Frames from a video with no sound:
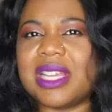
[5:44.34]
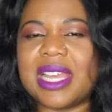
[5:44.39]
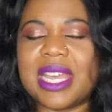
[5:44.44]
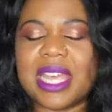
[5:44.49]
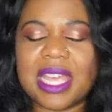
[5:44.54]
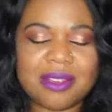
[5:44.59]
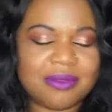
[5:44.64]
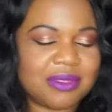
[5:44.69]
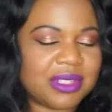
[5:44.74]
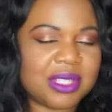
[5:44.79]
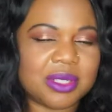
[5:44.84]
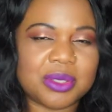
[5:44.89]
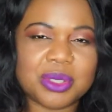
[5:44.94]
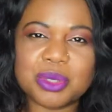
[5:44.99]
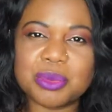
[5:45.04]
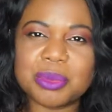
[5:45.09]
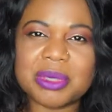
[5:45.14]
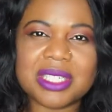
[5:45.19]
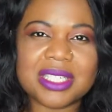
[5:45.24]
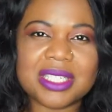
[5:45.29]
every
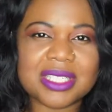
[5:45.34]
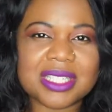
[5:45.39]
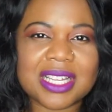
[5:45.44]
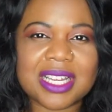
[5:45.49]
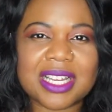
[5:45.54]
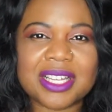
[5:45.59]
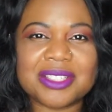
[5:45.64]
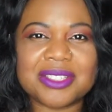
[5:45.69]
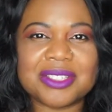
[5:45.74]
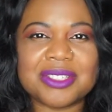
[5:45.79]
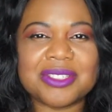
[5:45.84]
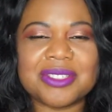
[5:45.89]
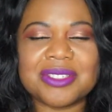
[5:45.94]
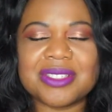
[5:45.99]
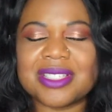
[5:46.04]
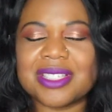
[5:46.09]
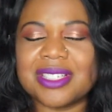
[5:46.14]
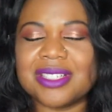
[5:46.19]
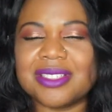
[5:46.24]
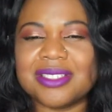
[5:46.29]
social media that I
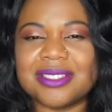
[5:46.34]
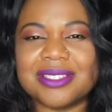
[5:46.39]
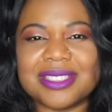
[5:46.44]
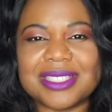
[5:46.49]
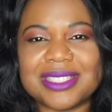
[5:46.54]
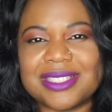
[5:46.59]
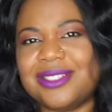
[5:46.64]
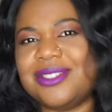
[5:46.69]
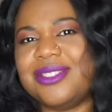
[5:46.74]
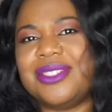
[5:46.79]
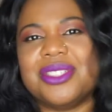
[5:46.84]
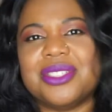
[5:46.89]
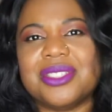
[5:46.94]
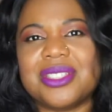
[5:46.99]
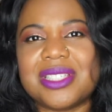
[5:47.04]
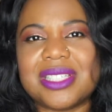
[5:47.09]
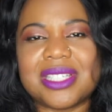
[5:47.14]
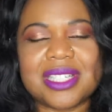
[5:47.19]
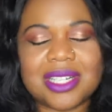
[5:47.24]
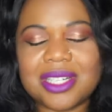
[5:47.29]
used, and it
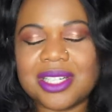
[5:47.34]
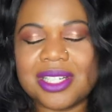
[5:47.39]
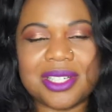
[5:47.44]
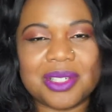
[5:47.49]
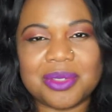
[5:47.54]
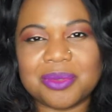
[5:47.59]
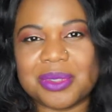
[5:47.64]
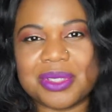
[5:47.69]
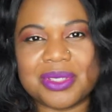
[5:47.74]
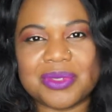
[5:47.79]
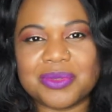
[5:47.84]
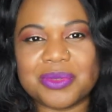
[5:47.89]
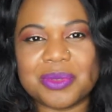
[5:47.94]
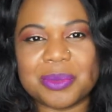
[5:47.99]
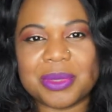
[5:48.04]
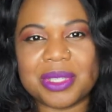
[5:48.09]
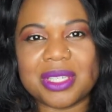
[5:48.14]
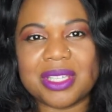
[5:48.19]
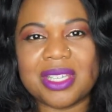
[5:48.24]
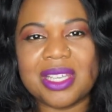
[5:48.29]
clearly wasn't for
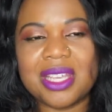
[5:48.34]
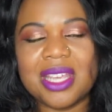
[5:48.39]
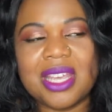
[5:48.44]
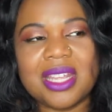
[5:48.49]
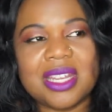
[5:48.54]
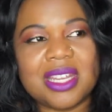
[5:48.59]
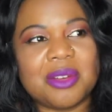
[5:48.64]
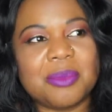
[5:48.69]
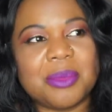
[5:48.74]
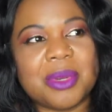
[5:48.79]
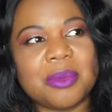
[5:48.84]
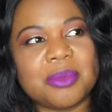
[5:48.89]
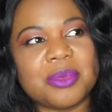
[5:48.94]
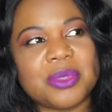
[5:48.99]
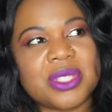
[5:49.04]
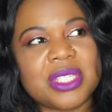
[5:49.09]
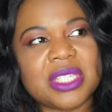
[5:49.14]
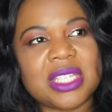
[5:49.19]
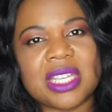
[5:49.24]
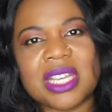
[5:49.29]
me. Now my
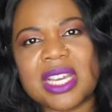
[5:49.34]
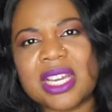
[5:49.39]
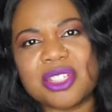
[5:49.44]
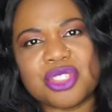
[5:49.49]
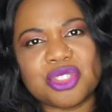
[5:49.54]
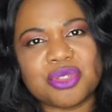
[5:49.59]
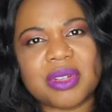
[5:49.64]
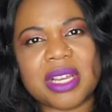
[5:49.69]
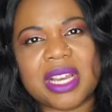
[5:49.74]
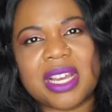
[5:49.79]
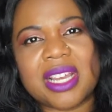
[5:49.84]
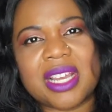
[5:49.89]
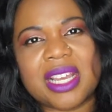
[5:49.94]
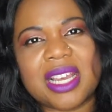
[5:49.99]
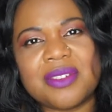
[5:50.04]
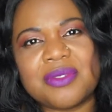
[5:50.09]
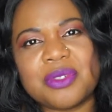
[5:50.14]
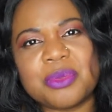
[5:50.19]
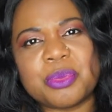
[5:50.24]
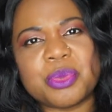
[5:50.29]
boutique, I
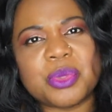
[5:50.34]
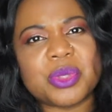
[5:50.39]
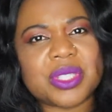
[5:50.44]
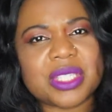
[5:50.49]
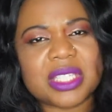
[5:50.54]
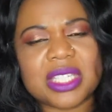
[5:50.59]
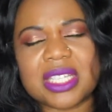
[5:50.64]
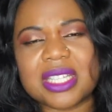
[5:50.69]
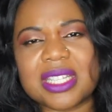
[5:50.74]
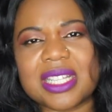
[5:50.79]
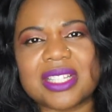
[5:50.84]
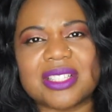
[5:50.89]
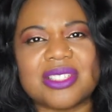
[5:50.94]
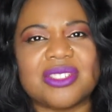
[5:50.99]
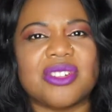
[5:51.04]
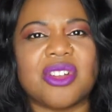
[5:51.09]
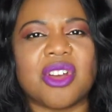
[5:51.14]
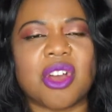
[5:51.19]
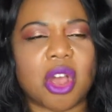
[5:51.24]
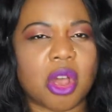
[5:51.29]
have a boutique that's
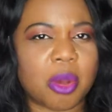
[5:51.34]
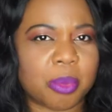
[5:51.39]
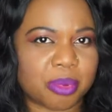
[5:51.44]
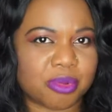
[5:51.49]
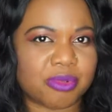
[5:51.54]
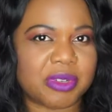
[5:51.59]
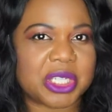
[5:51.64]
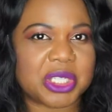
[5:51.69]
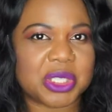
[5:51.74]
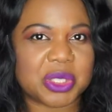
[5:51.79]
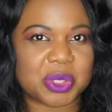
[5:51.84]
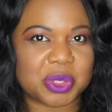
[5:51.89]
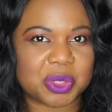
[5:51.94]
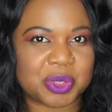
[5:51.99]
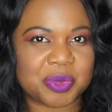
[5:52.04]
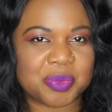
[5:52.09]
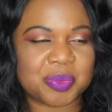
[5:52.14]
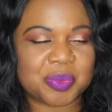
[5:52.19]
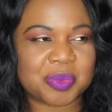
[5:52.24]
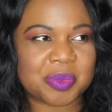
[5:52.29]
not
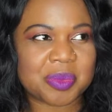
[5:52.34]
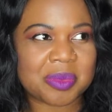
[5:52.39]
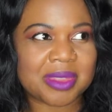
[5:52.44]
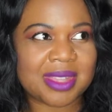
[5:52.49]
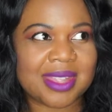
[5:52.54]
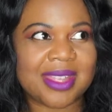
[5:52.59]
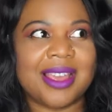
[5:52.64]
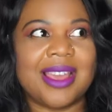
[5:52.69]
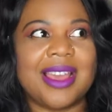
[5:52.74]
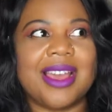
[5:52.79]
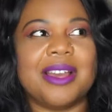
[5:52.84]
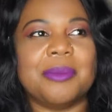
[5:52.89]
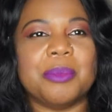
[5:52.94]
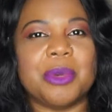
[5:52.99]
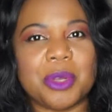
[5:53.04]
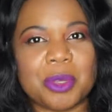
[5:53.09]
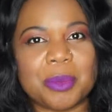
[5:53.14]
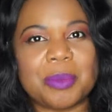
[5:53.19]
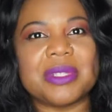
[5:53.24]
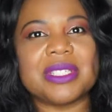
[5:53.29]
operational. I'm
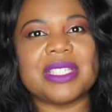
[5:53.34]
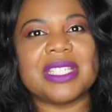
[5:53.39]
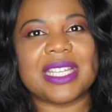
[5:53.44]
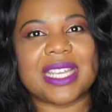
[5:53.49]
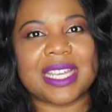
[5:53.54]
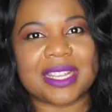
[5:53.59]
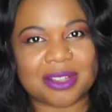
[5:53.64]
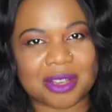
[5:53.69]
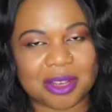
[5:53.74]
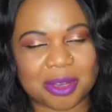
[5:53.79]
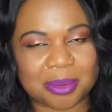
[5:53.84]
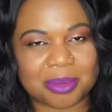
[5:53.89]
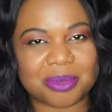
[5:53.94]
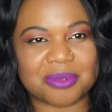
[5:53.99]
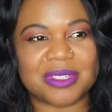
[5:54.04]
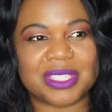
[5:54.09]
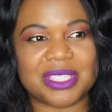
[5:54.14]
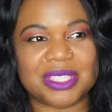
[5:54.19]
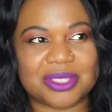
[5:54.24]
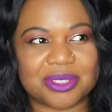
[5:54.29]
hoping to get it
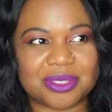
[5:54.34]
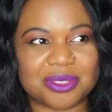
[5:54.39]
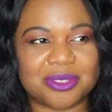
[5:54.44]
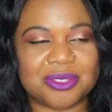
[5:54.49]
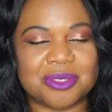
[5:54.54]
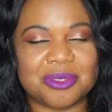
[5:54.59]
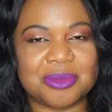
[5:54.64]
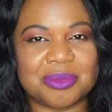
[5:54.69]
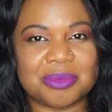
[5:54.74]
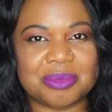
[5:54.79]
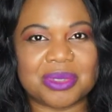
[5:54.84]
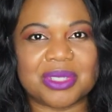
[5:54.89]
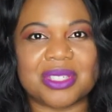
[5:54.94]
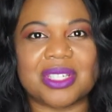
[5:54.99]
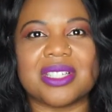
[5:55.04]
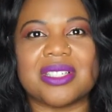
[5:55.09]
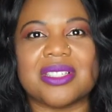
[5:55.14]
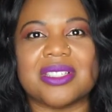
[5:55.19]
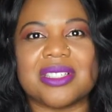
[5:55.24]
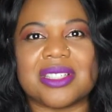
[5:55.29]
operational
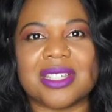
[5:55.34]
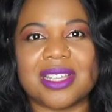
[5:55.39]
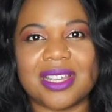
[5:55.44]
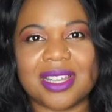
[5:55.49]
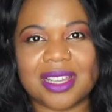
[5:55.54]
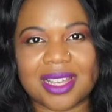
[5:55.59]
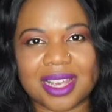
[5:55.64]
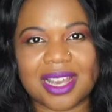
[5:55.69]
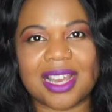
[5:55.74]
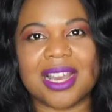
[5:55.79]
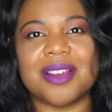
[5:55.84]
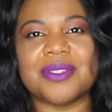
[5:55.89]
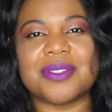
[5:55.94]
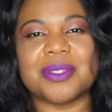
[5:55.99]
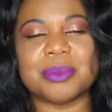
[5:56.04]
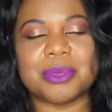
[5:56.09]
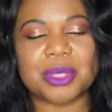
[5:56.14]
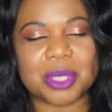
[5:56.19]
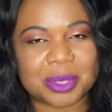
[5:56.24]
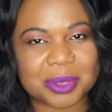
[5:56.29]
because I have
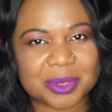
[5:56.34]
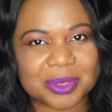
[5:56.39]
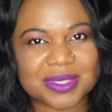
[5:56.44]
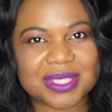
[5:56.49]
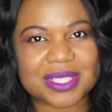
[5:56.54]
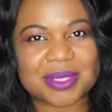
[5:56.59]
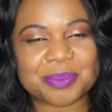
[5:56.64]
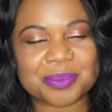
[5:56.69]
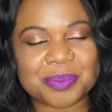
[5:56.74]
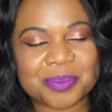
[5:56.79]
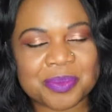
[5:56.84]
some goals.